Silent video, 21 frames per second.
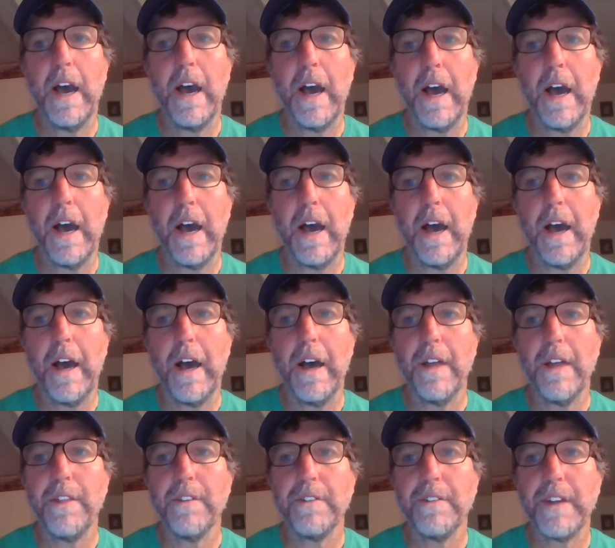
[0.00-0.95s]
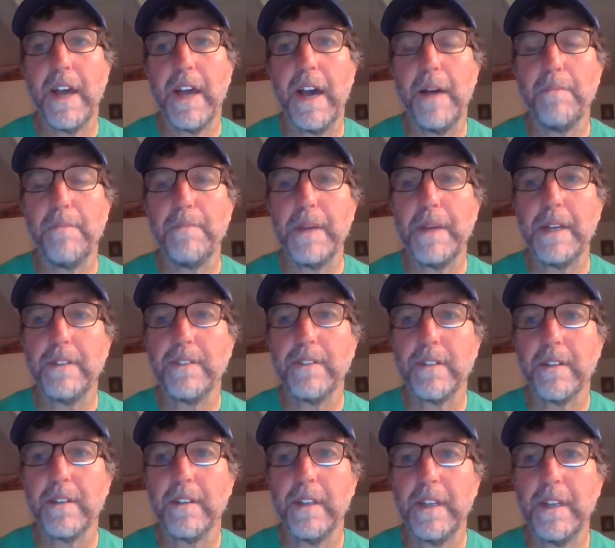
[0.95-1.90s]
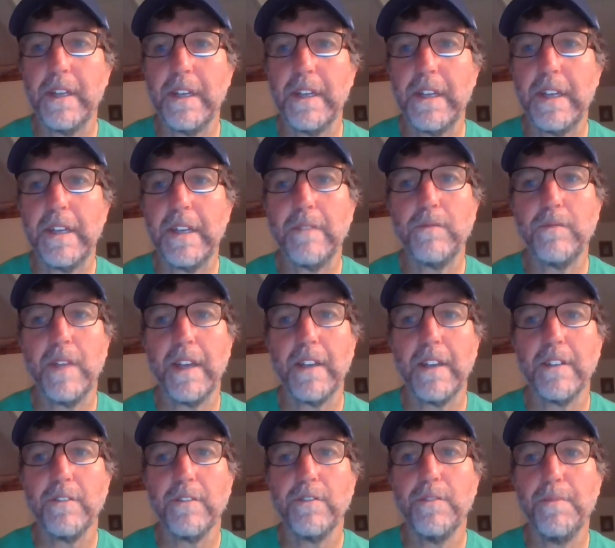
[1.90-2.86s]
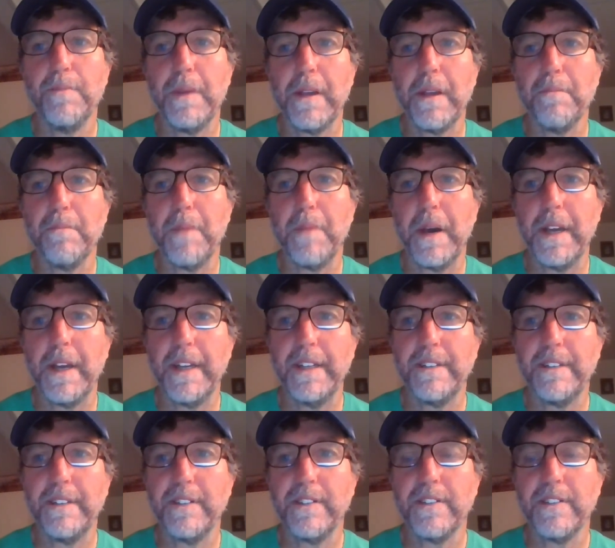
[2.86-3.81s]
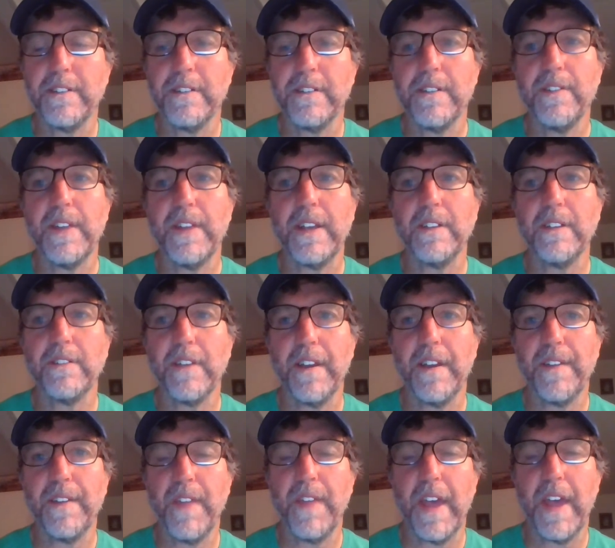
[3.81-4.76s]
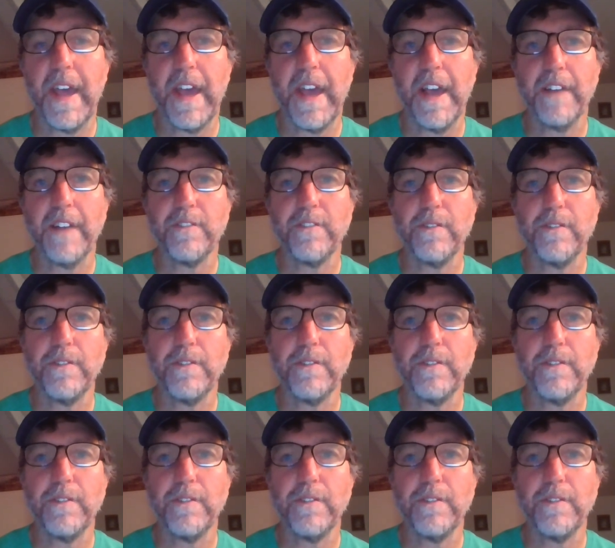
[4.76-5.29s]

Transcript: They're not basically taking too big of bites, things like that.